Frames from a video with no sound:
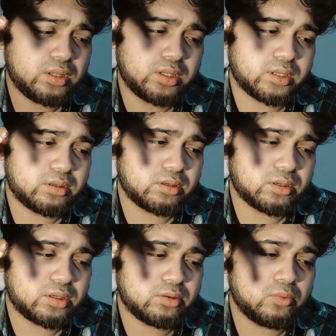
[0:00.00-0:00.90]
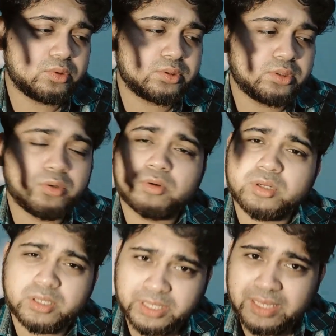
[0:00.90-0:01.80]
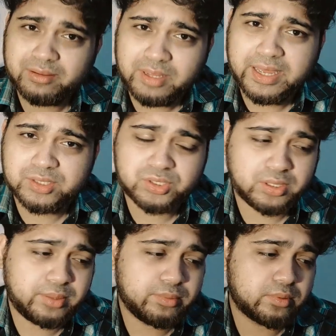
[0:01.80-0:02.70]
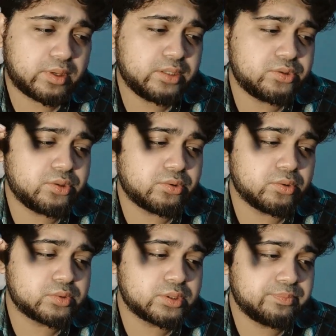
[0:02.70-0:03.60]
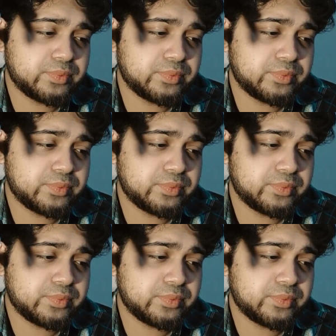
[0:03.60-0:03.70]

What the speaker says: like what you're gonna get actually, right, to your nose.